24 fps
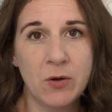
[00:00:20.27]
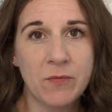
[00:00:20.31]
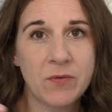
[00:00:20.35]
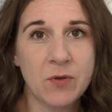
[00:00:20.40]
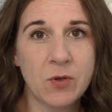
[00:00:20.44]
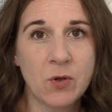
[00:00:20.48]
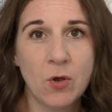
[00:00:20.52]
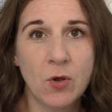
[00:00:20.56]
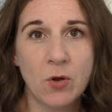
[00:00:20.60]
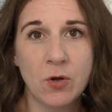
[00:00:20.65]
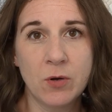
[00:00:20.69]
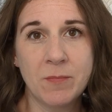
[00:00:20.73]
if you
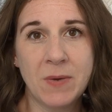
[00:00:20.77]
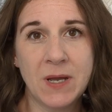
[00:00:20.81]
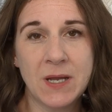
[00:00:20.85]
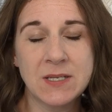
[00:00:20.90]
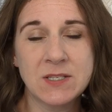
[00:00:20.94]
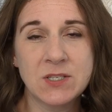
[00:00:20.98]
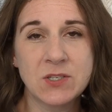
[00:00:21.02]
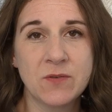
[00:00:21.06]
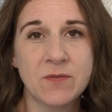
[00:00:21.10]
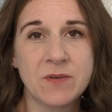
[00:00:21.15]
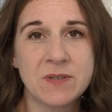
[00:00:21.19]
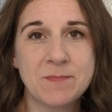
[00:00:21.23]
go to my
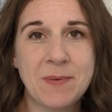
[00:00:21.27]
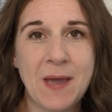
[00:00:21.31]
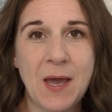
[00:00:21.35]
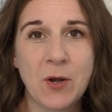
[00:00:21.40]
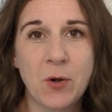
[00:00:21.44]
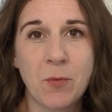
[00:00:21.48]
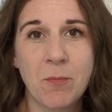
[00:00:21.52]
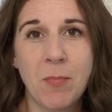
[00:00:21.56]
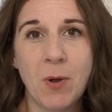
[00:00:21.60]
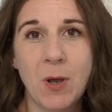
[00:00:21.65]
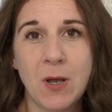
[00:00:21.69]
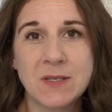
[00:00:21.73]
Surface
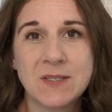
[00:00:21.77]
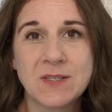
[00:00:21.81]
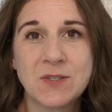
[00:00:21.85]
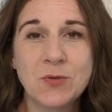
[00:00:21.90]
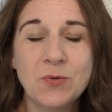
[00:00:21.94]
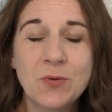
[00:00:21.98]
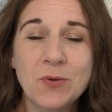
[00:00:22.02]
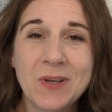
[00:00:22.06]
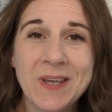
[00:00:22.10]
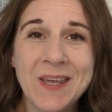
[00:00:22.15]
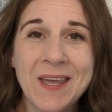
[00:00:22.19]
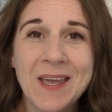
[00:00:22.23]
Pattern Boss
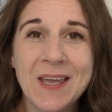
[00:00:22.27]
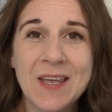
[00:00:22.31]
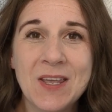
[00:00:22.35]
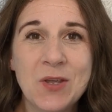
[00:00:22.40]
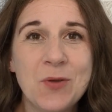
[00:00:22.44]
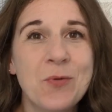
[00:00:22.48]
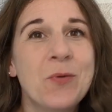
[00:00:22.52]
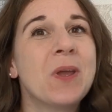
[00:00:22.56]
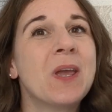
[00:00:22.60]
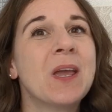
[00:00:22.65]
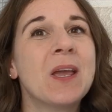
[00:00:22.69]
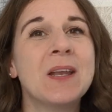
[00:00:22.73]
Toolkit, you
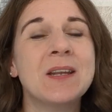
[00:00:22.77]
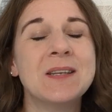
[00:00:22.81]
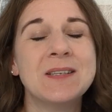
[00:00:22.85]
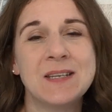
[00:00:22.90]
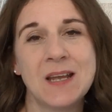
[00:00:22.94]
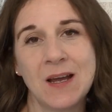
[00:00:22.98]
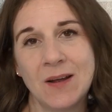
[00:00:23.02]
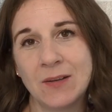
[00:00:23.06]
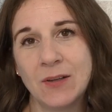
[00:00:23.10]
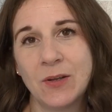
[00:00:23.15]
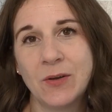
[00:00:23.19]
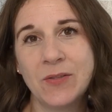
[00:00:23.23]
can
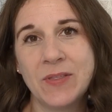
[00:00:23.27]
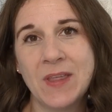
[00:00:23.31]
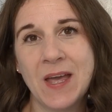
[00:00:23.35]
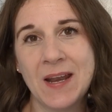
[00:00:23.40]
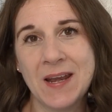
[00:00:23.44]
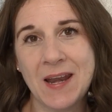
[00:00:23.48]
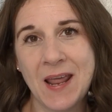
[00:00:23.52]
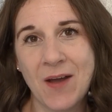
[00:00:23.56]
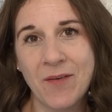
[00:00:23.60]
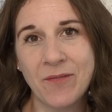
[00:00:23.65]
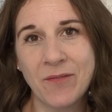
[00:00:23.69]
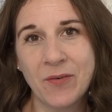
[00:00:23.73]
download that
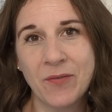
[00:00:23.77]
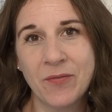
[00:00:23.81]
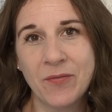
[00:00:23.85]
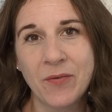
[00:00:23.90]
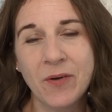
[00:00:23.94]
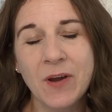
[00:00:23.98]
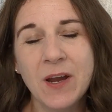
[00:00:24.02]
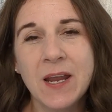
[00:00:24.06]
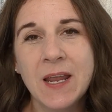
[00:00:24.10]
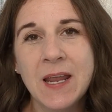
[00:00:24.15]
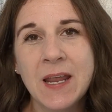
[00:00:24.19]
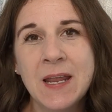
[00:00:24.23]
now for
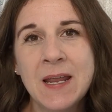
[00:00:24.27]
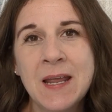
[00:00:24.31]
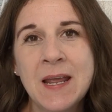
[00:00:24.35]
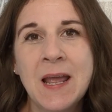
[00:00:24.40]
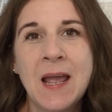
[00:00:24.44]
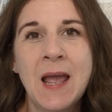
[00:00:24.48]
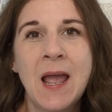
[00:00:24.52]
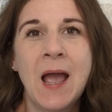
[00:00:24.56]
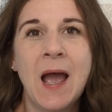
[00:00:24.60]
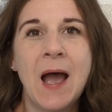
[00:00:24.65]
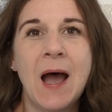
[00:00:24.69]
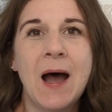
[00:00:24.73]
free.
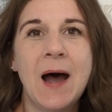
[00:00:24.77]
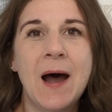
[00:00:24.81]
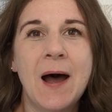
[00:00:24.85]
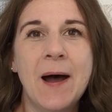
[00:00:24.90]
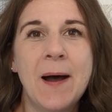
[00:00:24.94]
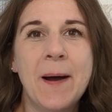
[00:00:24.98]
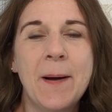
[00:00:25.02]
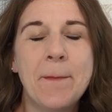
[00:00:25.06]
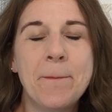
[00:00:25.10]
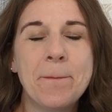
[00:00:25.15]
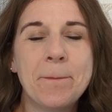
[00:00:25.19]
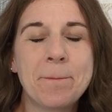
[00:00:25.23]

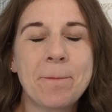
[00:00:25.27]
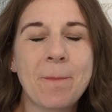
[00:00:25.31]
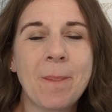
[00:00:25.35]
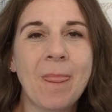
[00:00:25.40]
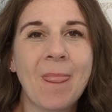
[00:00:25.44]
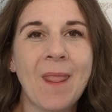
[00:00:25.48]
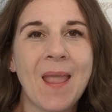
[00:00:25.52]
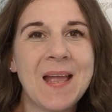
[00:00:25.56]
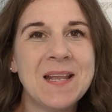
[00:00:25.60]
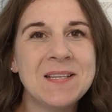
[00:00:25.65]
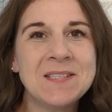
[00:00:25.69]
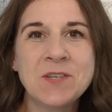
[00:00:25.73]
And
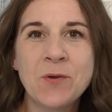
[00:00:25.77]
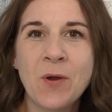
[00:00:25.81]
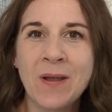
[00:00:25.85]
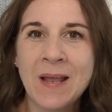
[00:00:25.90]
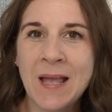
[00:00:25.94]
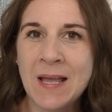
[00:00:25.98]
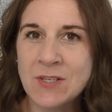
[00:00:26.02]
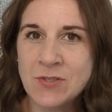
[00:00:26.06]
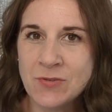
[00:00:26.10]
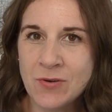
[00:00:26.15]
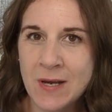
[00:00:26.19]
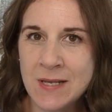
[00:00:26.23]
so I
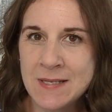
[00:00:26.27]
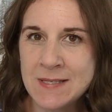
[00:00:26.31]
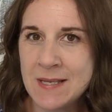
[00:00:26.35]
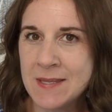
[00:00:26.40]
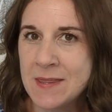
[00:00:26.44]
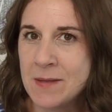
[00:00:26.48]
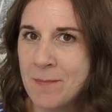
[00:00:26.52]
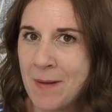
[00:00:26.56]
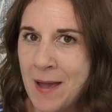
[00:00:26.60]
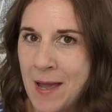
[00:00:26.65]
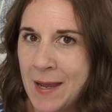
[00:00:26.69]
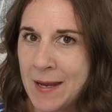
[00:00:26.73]
got trends on
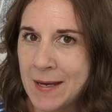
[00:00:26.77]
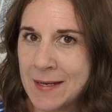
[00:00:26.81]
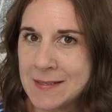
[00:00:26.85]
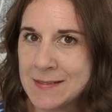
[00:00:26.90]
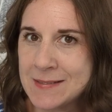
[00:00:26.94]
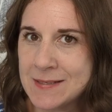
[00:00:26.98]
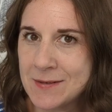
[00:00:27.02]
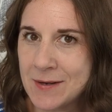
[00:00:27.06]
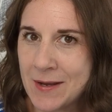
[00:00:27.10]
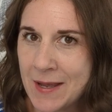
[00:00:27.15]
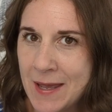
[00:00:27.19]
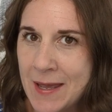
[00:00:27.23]
the mind,
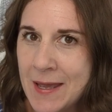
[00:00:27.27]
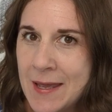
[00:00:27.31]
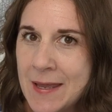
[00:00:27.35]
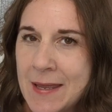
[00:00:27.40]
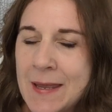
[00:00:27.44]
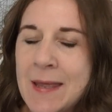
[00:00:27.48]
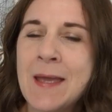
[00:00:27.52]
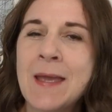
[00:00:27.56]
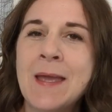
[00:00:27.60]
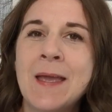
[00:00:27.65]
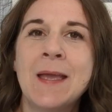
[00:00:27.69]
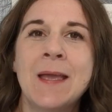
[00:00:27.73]
okay?
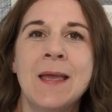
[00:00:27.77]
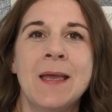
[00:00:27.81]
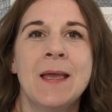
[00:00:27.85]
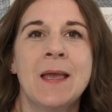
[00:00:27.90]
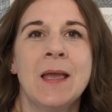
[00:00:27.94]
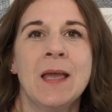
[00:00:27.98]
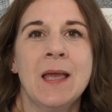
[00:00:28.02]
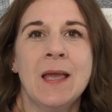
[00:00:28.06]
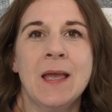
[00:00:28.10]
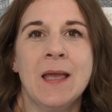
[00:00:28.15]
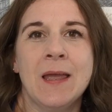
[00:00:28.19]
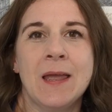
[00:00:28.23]

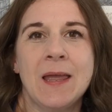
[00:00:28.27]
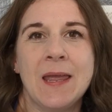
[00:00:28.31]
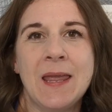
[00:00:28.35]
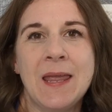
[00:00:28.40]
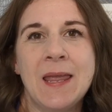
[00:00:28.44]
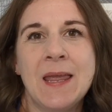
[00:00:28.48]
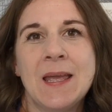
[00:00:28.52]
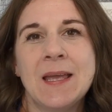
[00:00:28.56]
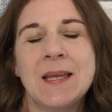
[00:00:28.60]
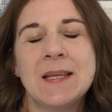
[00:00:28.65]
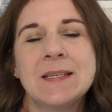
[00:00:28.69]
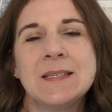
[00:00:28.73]

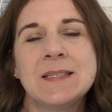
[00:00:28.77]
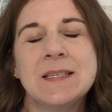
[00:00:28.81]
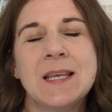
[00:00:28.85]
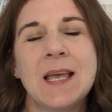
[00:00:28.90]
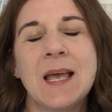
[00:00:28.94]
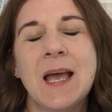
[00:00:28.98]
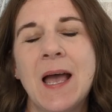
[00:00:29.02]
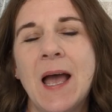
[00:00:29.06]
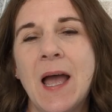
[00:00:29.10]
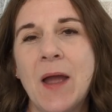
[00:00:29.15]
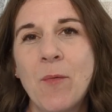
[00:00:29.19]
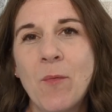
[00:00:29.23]
And
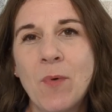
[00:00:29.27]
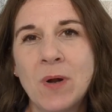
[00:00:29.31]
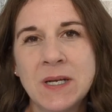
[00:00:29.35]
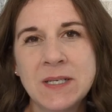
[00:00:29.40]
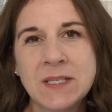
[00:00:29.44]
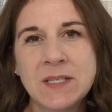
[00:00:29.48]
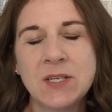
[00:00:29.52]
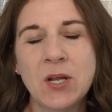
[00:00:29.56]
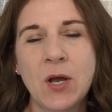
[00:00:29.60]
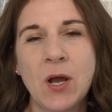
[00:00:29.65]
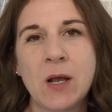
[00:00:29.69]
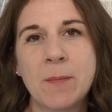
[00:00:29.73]
I wanted
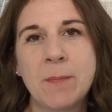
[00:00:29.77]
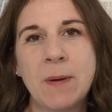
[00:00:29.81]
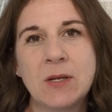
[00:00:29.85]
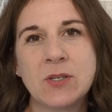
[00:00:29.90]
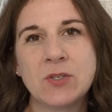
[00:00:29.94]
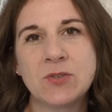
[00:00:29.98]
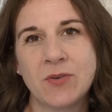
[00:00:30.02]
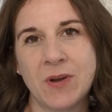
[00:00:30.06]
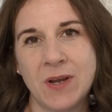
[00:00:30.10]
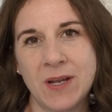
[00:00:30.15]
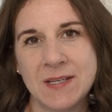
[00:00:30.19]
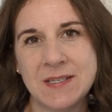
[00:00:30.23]
to talk about
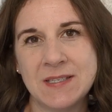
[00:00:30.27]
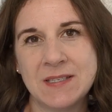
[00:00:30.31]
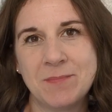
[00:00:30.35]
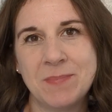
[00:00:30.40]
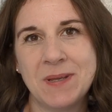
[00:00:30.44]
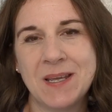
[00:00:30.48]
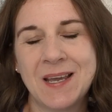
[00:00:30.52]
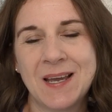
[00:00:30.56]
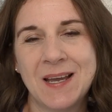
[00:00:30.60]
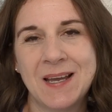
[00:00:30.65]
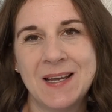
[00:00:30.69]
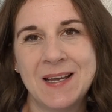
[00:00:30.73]
trends
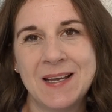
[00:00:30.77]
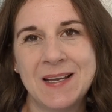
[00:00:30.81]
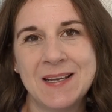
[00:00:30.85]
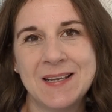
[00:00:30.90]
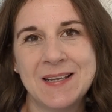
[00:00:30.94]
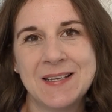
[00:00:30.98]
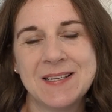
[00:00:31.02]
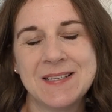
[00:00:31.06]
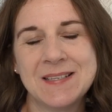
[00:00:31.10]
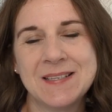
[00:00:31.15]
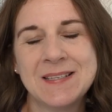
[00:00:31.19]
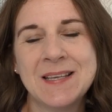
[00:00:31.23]

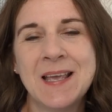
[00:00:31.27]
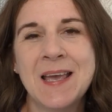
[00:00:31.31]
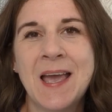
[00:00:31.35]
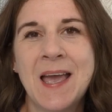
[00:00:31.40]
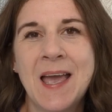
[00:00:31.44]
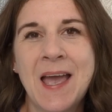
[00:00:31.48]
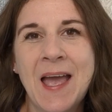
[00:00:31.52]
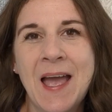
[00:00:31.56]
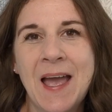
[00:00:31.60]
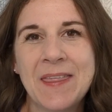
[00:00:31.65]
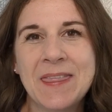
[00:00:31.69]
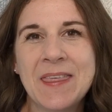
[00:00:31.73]
because
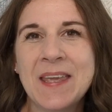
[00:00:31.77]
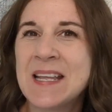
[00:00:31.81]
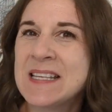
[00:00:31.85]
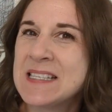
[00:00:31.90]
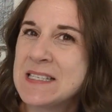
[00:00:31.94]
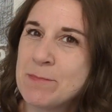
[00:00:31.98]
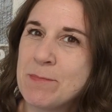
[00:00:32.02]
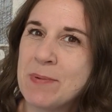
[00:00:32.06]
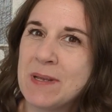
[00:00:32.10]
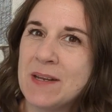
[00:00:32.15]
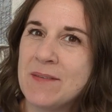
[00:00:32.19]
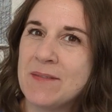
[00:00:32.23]
I think it's
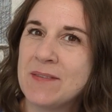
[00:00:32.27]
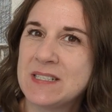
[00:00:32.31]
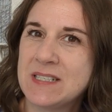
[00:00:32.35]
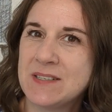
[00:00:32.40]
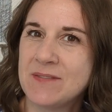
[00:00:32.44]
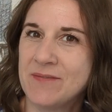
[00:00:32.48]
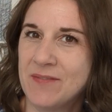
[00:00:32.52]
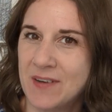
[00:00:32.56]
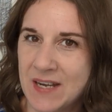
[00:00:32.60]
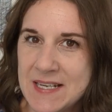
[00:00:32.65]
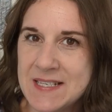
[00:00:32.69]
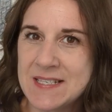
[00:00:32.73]
a bit of a
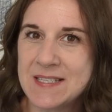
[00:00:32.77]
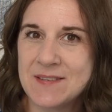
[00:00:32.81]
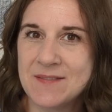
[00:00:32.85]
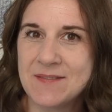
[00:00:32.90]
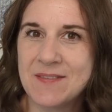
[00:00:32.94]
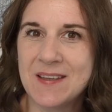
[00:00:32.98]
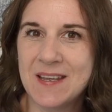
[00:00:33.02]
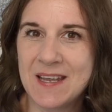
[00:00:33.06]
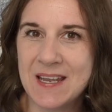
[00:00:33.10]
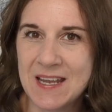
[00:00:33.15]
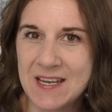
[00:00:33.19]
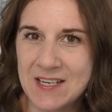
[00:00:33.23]
divisive
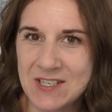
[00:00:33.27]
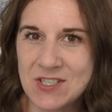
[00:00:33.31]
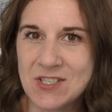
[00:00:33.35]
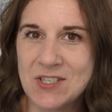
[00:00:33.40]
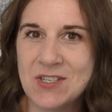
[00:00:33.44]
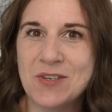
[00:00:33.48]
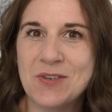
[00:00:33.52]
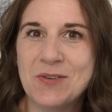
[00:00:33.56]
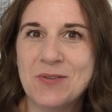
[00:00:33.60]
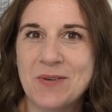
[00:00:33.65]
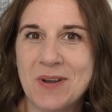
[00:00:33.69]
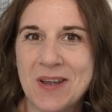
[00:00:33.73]

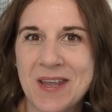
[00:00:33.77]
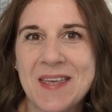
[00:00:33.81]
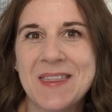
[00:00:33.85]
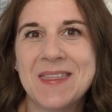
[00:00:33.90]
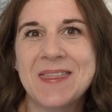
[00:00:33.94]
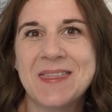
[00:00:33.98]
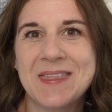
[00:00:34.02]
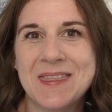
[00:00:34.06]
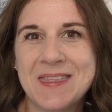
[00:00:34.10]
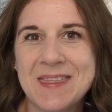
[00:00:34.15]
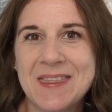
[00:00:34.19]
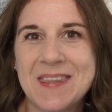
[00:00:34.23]
issue
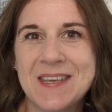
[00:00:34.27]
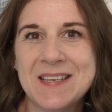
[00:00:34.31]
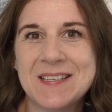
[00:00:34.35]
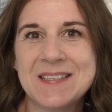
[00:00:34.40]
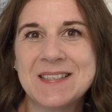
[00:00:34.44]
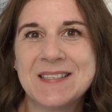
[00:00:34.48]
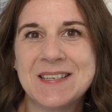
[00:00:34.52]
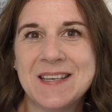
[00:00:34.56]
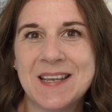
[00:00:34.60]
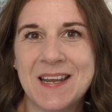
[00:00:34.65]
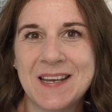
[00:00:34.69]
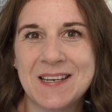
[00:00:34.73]
in
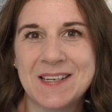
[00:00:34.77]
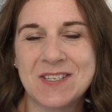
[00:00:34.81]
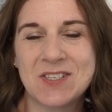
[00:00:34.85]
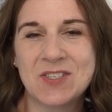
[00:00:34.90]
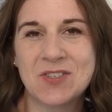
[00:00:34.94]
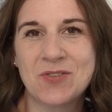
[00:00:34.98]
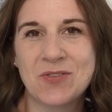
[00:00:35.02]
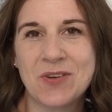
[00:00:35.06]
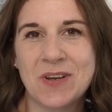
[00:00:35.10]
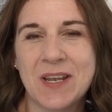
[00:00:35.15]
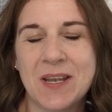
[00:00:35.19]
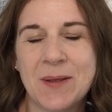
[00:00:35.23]
this
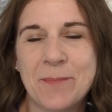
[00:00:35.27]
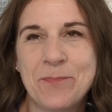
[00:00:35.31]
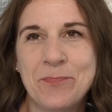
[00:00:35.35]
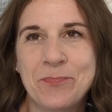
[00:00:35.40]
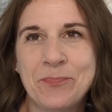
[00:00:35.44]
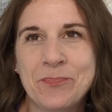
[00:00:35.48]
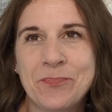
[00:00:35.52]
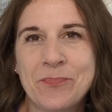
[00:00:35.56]
industry.